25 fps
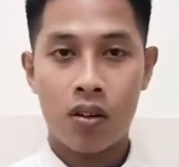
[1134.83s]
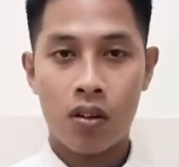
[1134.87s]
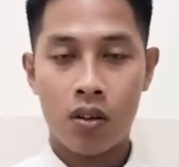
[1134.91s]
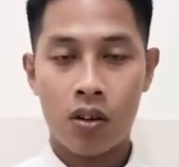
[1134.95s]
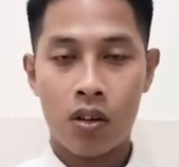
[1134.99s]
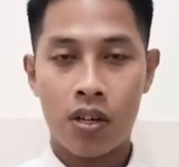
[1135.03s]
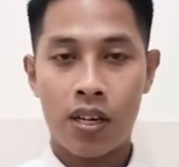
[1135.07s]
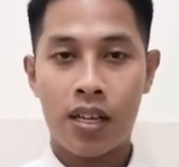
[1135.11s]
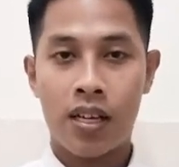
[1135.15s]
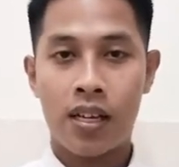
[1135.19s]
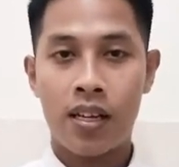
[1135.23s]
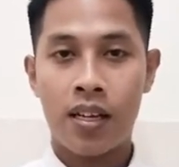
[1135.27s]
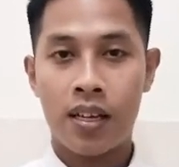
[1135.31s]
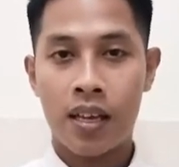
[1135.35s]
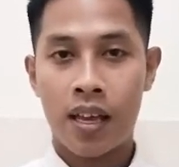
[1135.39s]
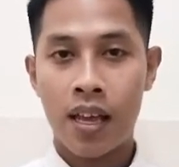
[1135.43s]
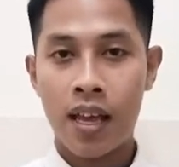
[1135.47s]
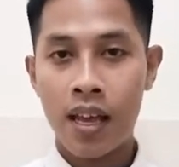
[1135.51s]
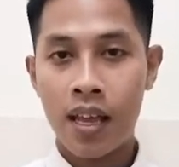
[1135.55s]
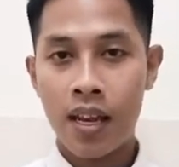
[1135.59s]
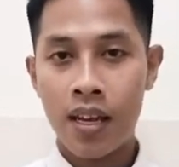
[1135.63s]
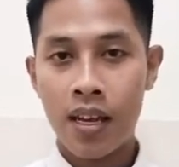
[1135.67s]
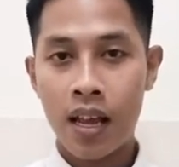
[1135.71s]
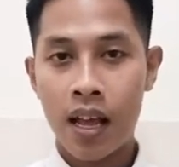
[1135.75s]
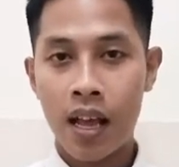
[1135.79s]
On the other
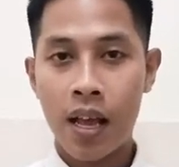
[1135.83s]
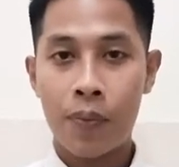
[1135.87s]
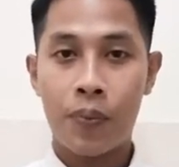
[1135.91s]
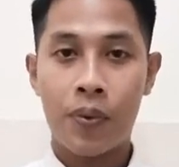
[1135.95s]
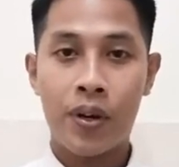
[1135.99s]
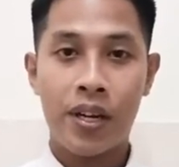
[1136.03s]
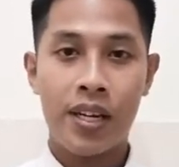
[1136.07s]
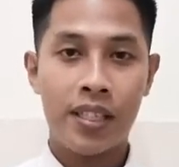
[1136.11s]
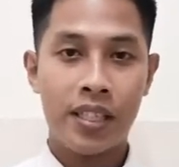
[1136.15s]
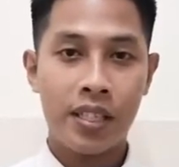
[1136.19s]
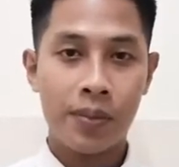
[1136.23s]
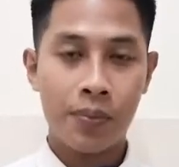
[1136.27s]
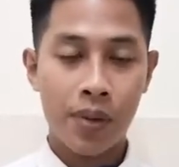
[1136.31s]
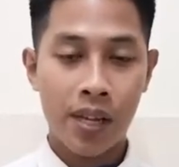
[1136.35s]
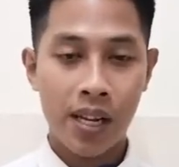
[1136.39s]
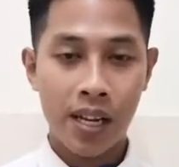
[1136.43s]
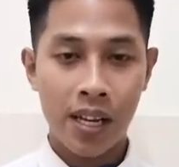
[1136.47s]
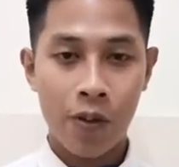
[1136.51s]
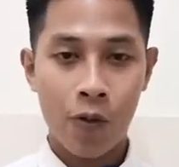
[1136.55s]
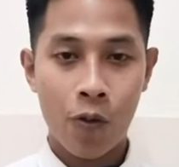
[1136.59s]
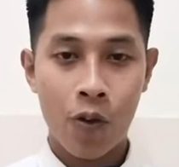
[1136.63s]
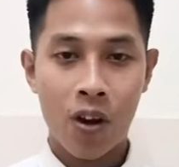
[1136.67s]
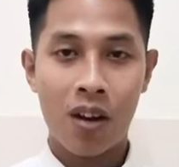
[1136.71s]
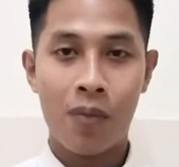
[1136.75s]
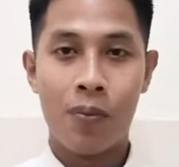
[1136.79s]
hand,
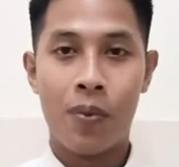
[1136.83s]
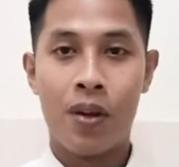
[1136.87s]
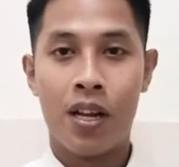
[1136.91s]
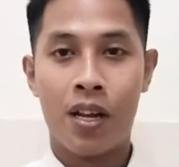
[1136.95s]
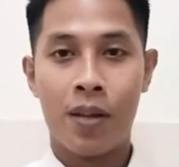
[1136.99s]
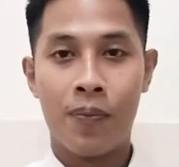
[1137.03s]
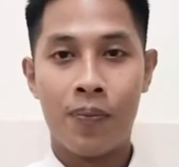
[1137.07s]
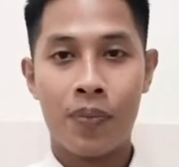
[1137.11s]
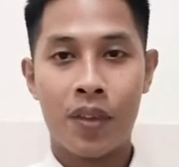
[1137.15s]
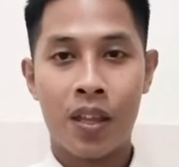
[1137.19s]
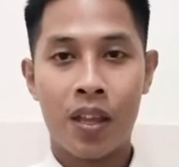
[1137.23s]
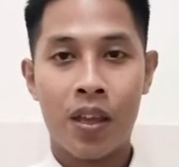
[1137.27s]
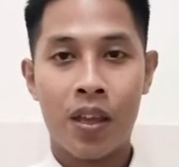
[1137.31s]
unpredictably variable.